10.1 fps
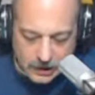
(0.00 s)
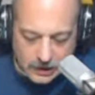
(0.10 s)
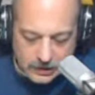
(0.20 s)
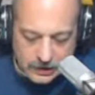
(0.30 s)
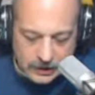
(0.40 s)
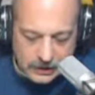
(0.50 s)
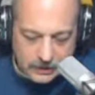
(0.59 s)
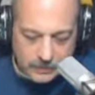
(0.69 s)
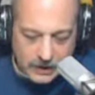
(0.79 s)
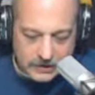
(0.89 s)

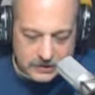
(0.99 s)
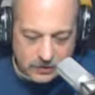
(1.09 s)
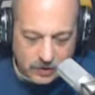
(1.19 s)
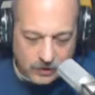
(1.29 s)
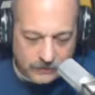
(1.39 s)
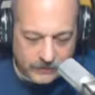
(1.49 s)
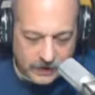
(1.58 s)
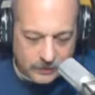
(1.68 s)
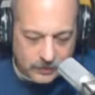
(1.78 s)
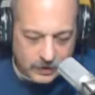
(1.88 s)
Connecticut Boxing Hall of
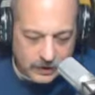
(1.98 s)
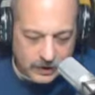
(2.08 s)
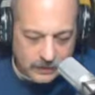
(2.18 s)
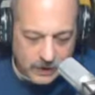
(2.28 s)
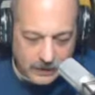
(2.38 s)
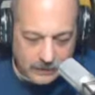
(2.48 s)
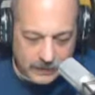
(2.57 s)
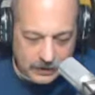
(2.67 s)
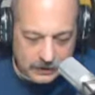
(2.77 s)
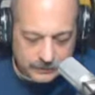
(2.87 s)
Famer, and in my
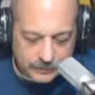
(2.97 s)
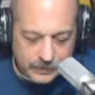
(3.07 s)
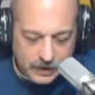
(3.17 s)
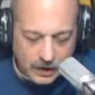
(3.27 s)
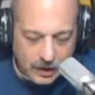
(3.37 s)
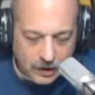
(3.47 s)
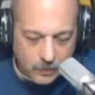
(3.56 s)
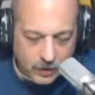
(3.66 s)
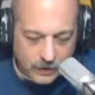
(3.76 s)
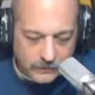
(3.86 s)
opinion,
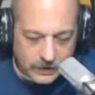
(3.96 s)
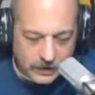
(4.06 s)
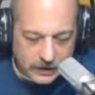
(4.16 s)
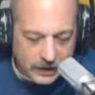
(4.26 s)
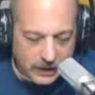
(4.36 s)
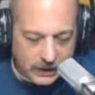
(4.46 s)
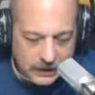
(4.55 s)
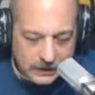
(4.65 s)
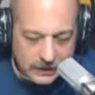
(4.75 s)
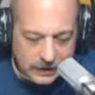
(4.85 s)
one of the
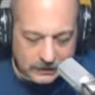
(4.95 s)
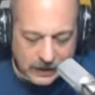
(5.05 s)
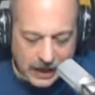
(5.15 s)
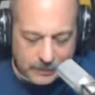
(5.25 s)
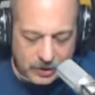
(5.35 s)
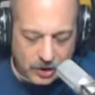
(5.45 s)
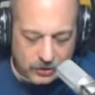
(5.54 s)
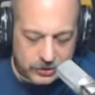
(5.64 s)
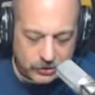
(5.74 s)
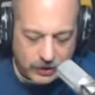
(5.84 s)
top
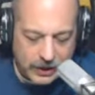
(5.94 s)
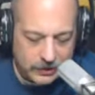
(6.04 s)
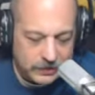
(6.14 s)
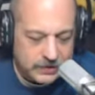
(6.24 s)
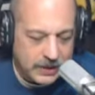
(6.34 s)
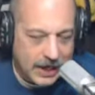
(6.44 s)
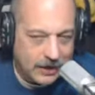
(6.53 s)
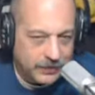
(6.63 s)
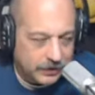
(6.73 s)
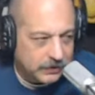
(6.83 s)
young trainers out there